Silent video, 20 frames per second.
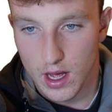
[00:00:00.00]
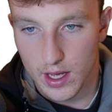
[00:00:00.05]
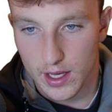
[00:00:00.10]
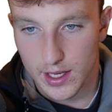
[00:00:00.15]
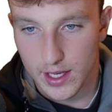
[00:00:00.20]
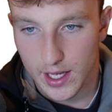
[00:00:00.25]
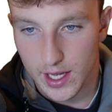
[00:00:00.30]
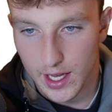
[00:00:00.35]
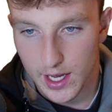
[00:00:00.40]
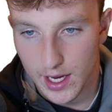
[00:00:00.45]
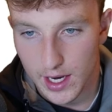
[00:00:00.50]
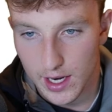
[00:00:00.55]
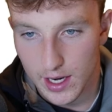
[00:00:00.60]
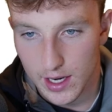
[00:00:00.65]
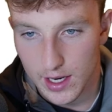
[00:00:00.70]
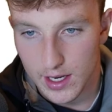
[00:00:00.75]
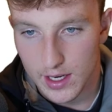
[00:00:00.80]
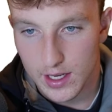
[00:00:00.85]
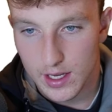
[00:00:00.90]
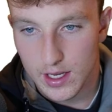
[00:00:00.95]

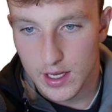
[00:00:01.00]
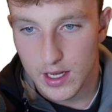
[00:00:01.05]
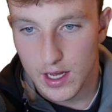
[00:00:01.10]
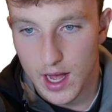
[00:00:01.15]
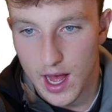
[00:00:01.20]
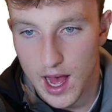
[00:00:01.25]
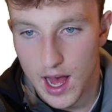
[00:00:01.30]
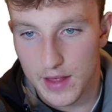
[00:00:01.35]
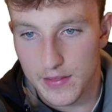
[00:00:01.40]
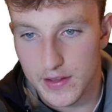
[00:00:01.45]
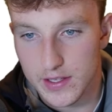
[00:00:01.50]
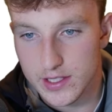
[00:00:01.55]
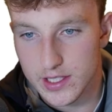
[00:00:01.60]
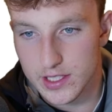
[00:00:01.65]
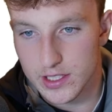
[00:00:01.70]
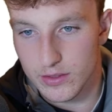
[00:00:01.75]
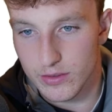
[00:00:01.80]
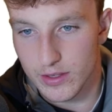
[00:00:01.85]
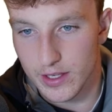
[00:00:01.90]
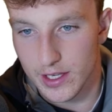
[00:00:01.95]
here. This
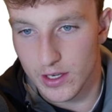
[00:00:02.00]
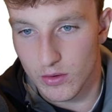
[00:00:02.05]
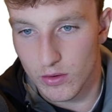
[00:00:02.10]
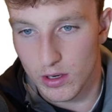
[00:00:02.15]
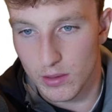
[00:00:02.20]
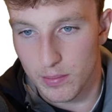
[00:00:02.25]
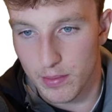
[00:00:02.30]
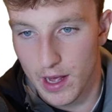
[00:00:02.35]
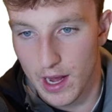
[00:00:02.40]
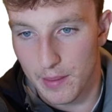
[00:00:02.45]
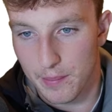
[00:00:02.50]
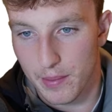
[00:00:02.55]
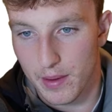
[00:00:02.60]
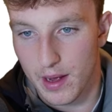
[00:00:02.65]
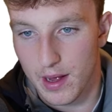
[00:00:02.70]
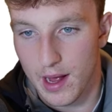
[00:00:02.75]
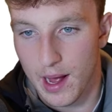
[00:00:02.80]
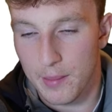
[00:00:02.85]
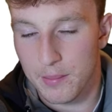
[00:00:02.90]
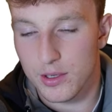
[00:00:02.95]
isn't really an order block,
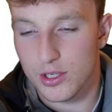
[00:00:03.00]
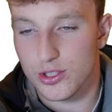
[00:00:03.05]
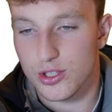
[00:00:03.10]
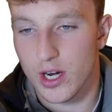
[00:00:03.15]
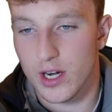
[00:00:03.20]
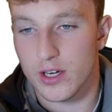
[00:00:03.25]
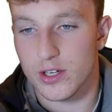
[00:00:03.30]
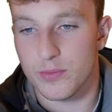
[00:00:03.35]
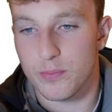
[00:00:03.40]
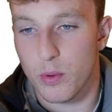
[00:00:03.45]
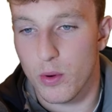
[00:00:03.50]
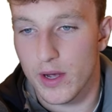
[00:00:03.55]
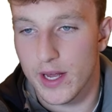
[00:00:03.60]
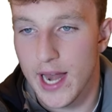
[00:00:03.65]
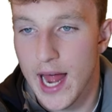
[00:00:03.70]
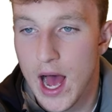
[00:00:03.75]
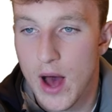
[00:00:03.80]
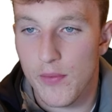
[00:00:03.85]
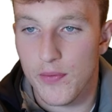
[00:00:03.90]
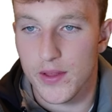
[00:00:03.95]
but I'm just trying to
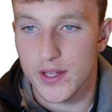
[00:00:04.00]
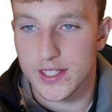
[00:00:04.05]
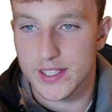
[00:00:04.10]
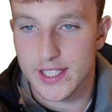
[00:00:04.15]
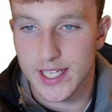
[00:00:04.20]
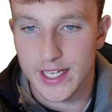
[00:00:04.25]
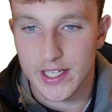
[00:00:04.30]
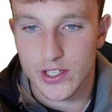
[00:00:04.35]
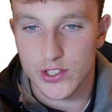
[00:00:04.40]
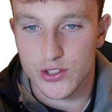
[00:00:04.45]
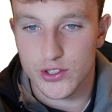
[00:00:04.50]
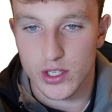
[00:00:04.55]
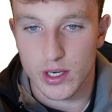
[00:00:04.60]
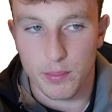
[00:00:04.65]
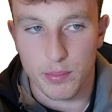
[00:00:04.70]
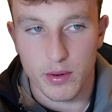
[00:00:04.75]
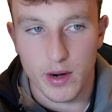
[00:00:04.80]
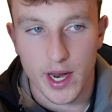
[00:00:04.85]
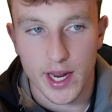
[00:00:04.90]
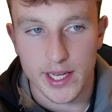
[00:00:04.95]
point out the signature and
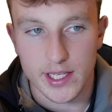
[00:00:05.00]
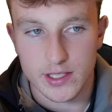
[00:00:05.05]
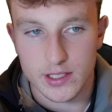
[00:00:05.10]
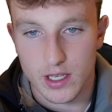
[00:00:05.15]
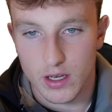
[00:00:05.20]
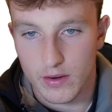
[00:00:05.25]
price.